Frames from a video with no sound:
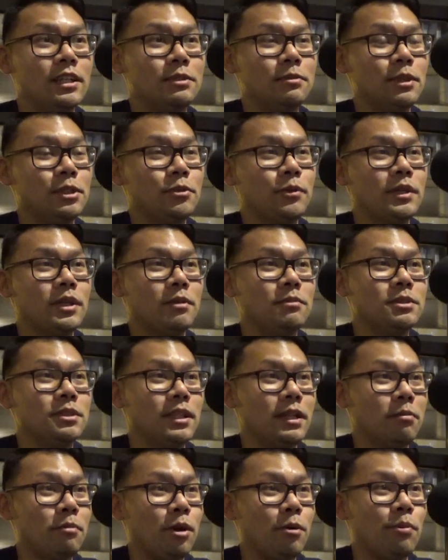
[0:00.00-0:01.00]
especially when it comes to
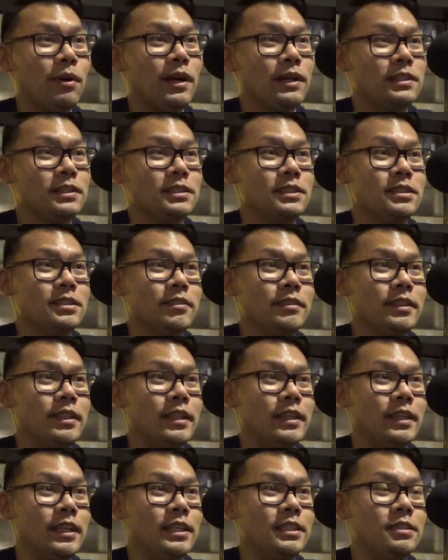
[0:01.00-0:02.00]
like malpractice and stuff like
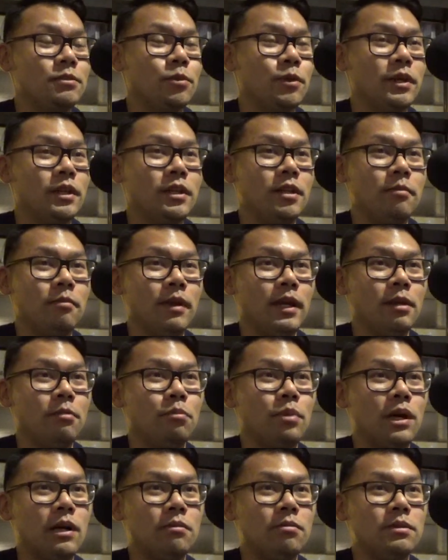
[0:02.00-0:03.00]
that. And that's one of the main
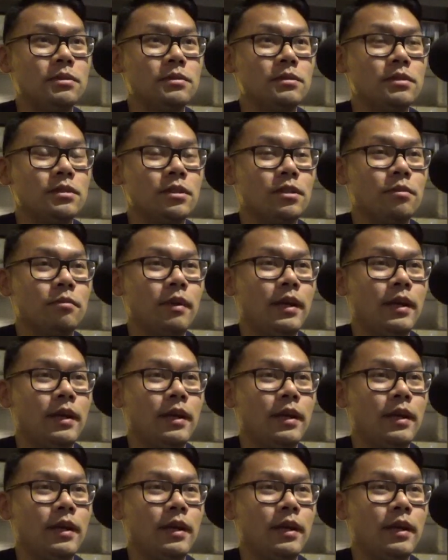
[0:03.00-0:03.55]
problems or